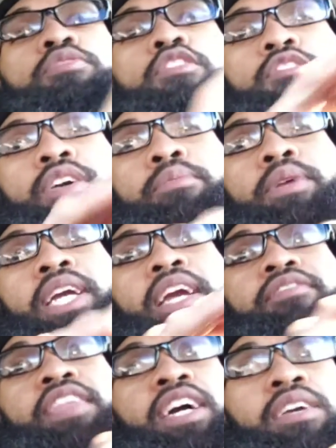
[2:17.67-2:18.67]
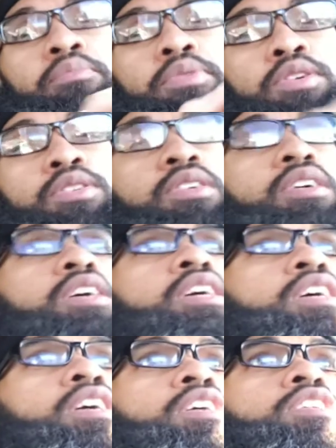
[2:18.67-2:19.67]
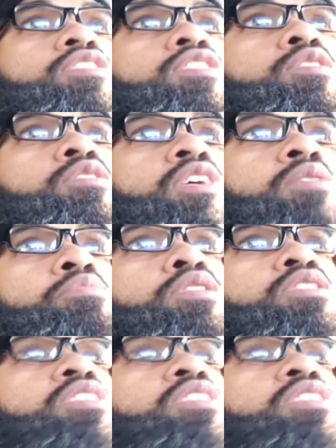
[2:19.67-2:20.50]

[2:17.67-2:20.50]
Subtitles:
gave that computer. So the computer doesn't